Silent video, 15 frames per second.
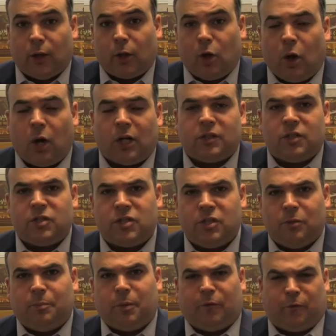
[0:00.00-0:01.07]
God is
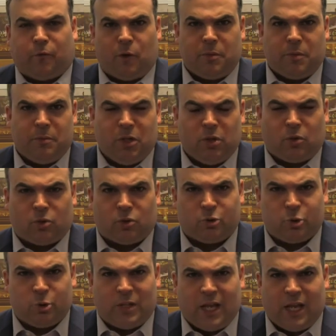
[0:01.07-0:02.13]
still performing miracles
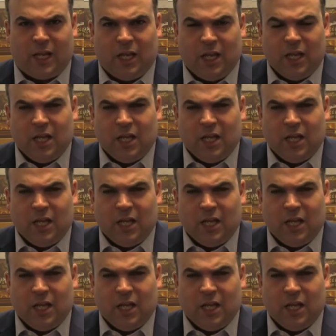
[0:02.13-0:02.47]
today.